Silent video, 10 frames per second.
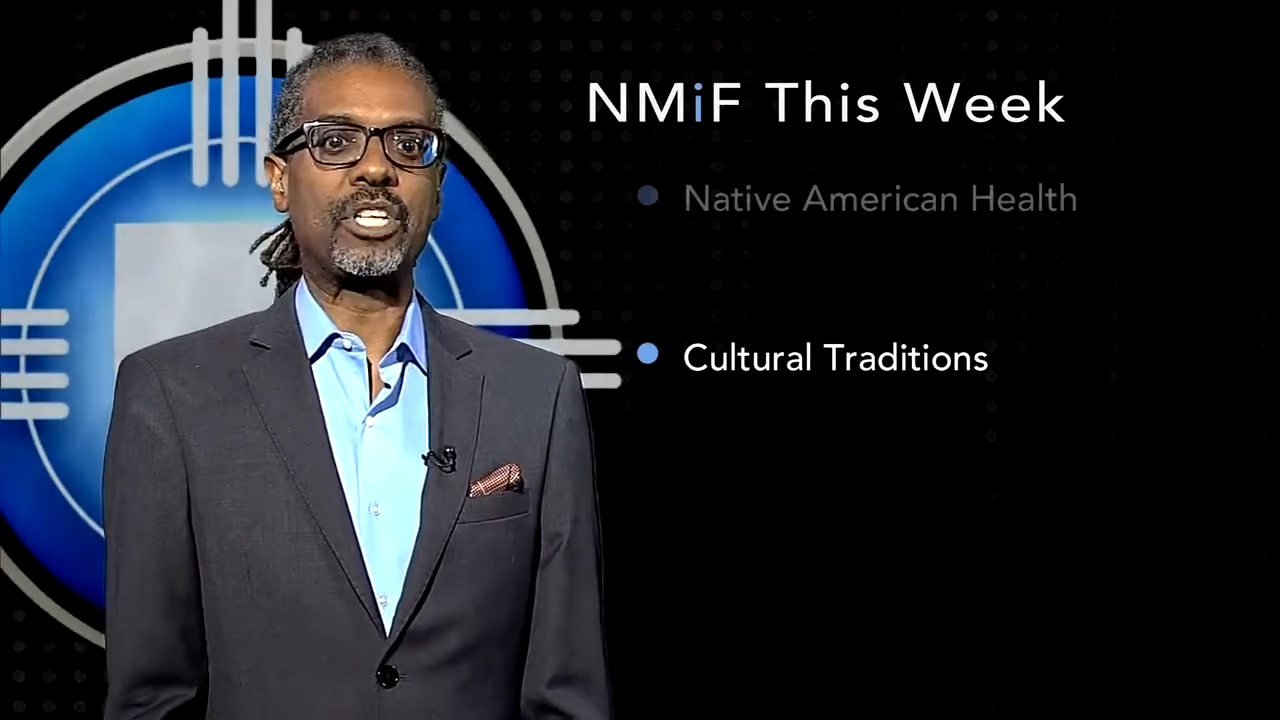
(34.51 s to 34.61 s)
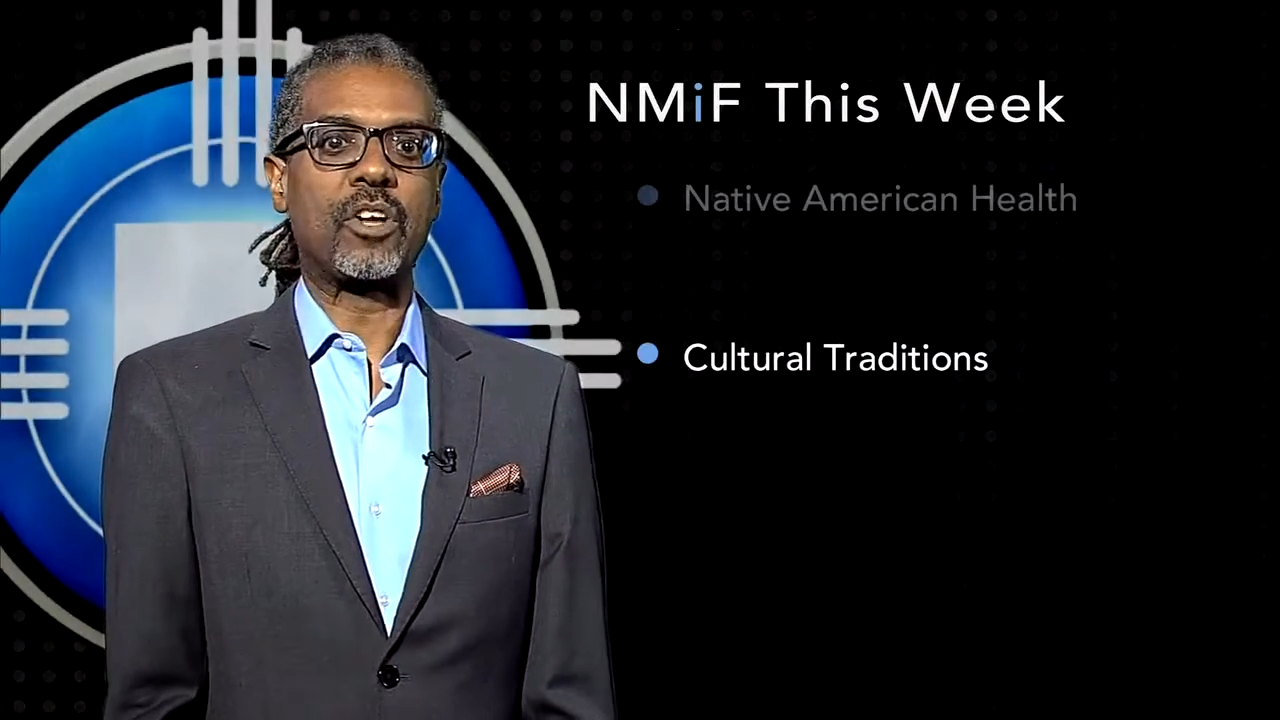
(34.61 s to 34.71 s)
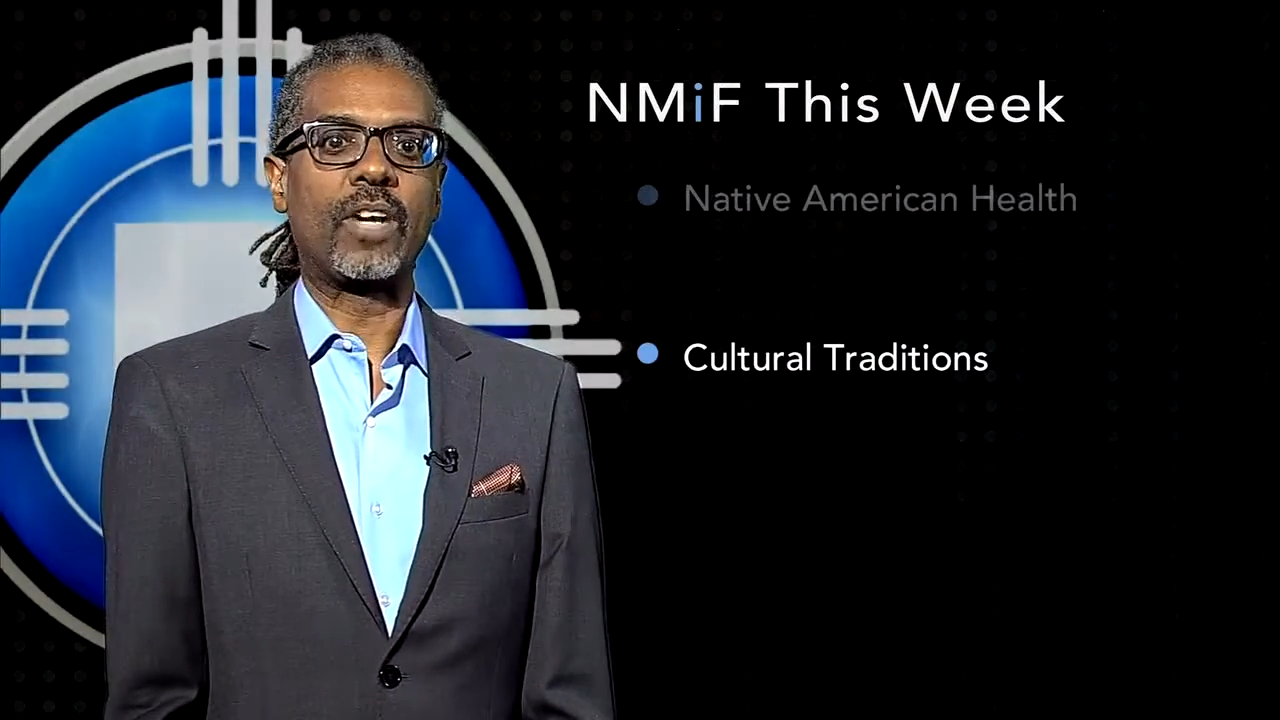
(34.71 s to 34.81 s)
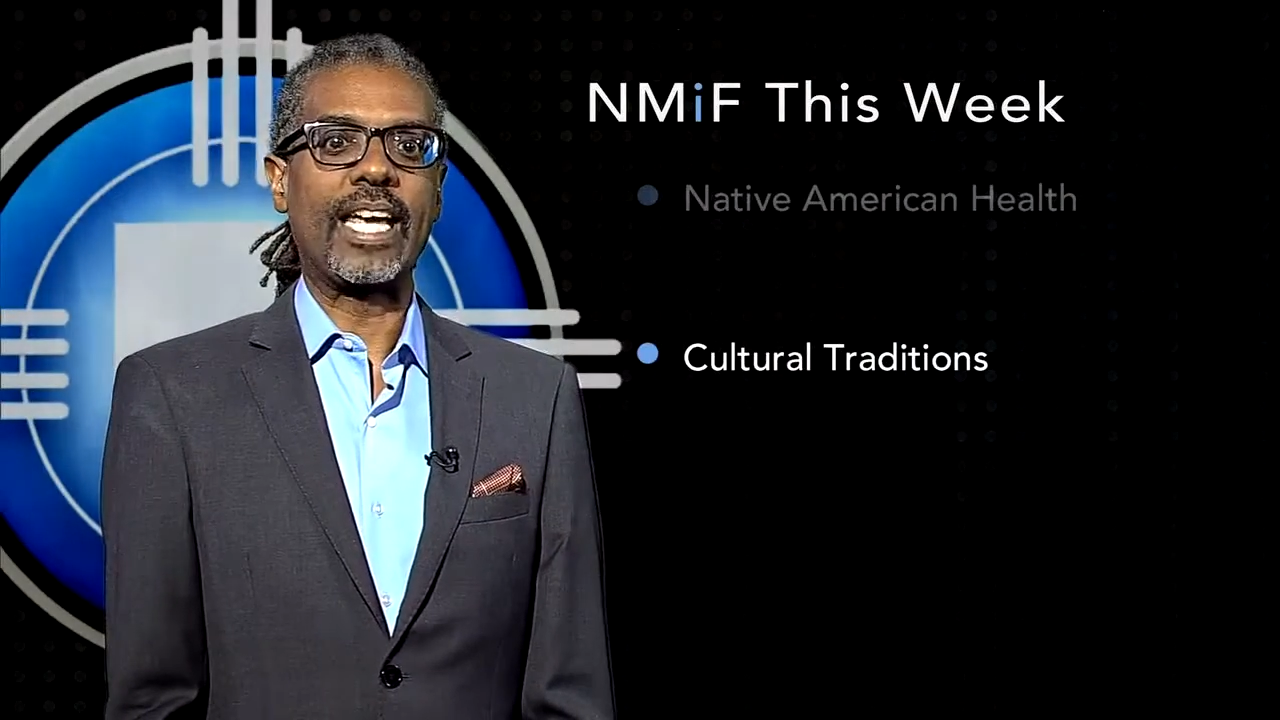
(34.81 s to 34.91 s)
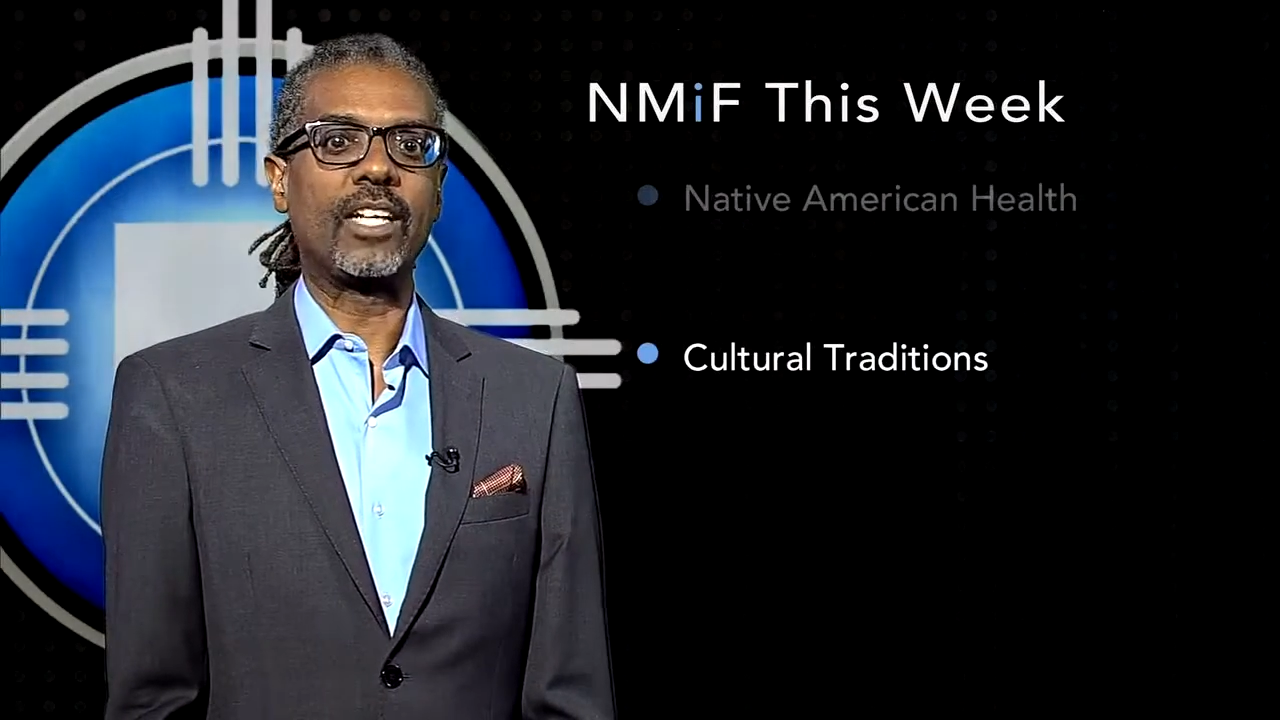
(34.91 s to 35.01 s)

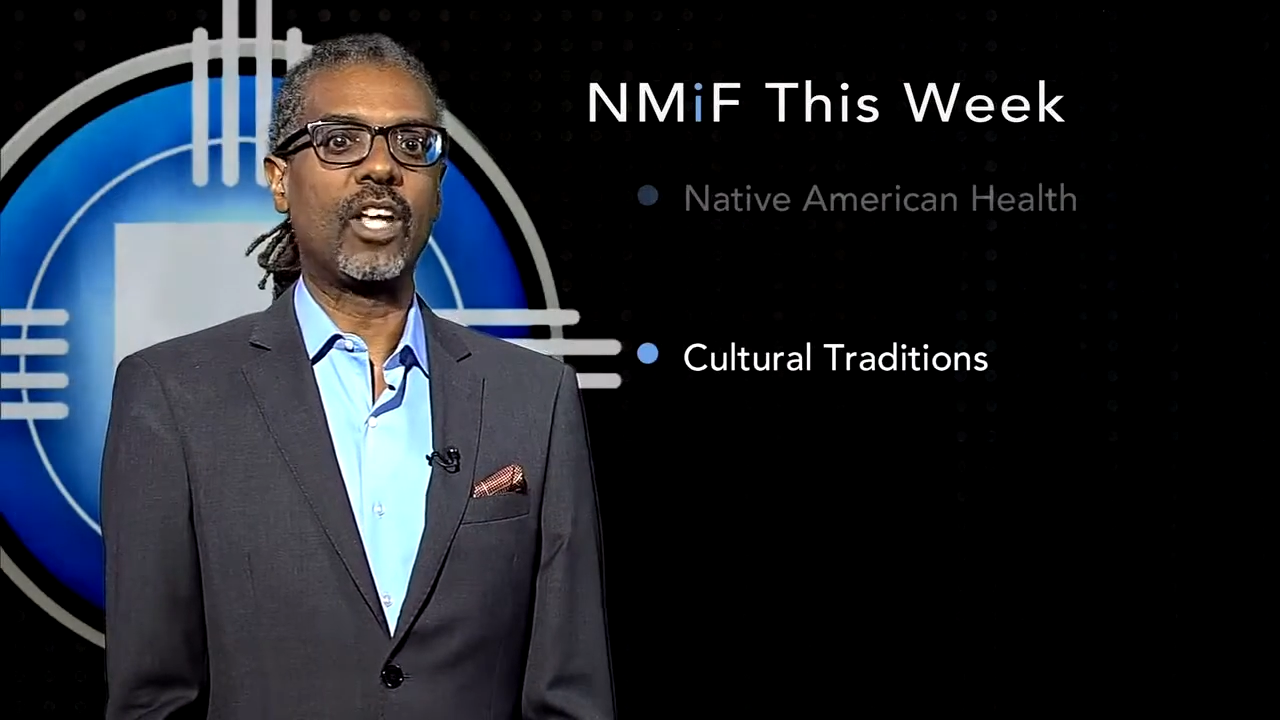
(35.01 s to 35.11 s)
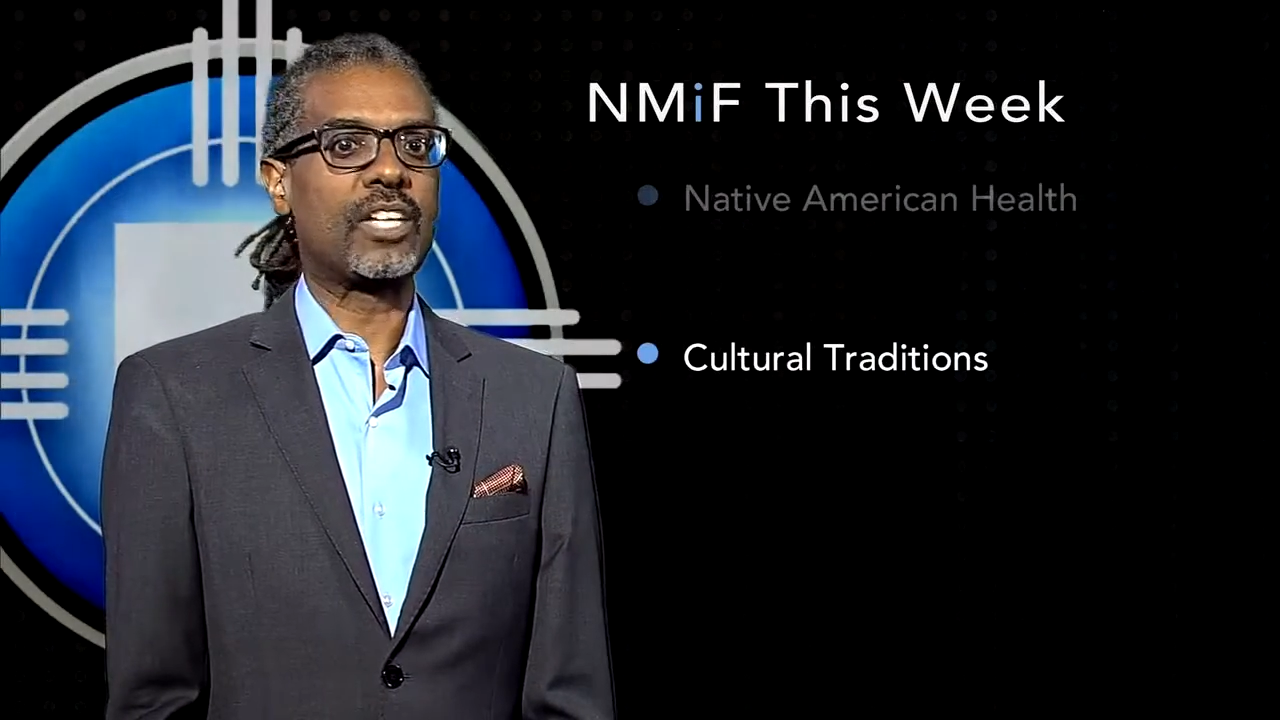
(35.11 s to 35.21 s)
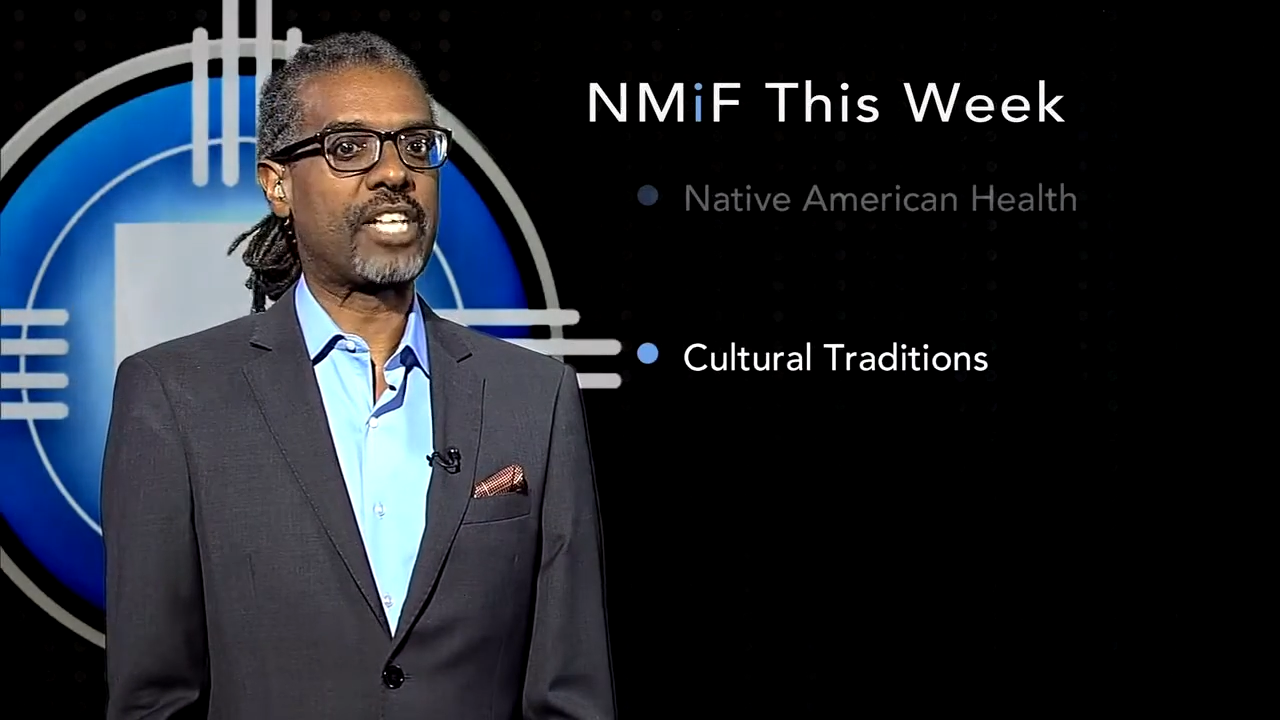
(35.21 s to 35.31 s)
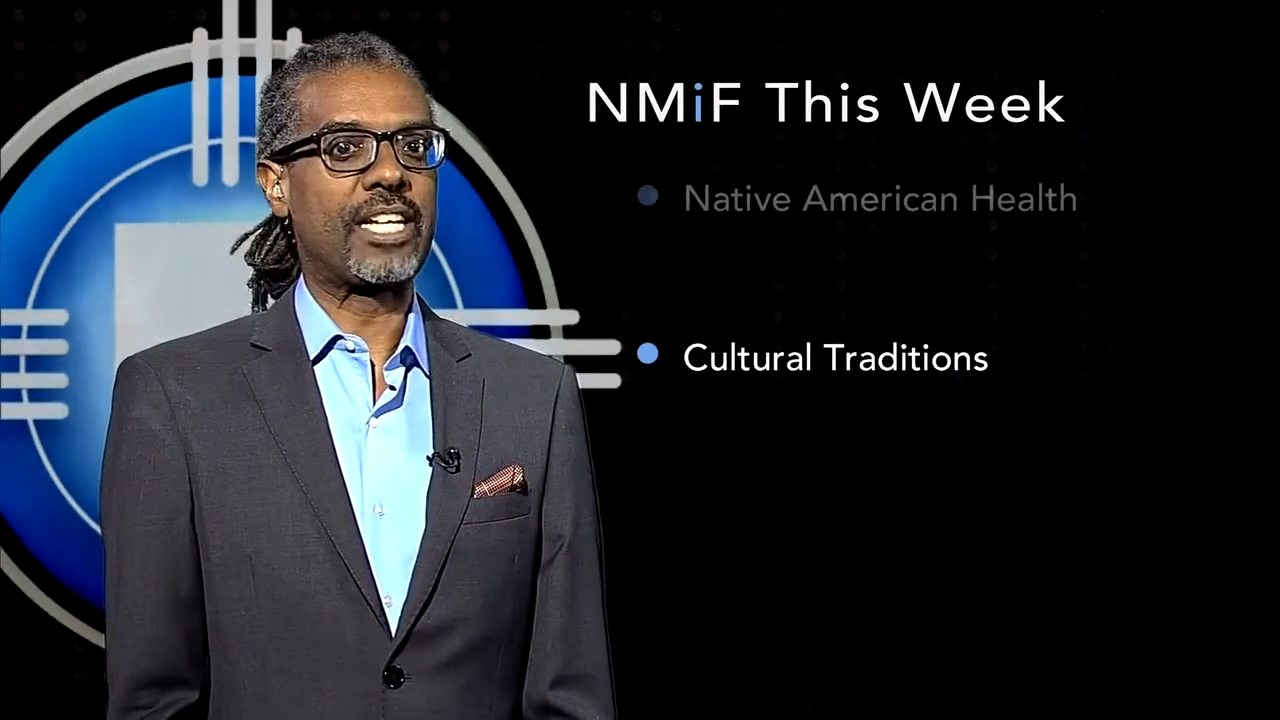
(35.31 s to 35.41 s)
start in Los